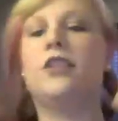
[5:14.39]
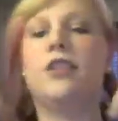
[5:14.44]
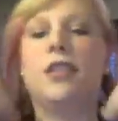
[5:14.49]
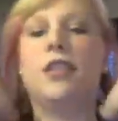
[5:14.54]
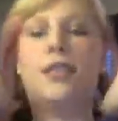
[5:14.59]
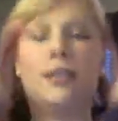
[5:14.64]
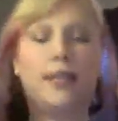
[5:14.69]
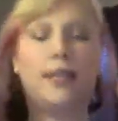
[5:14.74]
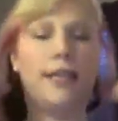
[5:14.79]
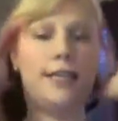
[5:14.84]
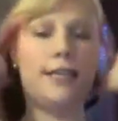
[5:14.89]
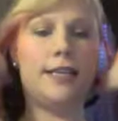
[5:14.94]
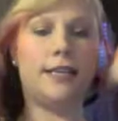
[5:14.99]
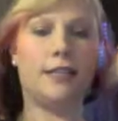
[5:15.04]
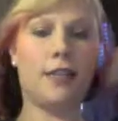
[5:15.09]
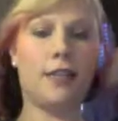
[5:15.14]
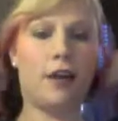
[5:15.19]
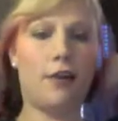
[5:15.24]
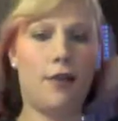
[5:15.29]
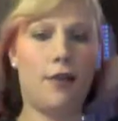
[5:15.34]
gently
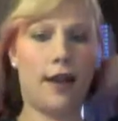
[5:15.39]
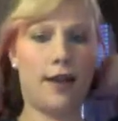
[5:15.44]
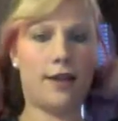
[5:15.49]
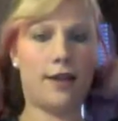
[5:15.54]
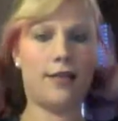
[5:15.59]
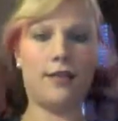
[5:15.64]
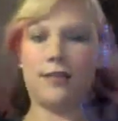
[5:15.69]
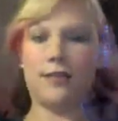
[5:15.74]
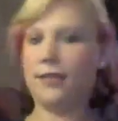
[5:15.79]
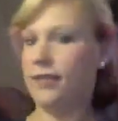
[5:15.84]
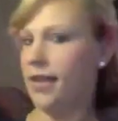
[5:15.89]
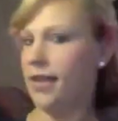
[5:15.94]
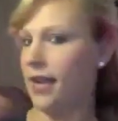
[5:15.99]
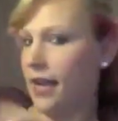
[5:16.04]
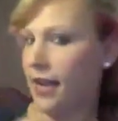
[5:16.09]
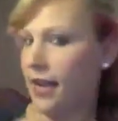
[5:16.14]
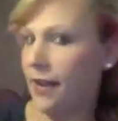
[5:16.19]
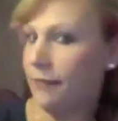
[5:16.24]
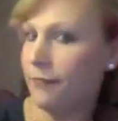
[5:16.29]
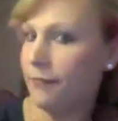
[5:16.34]
so I can
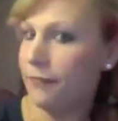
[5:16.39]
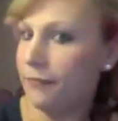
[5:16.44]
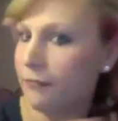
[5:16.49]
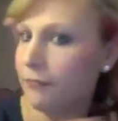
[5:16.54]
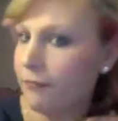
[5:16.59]
see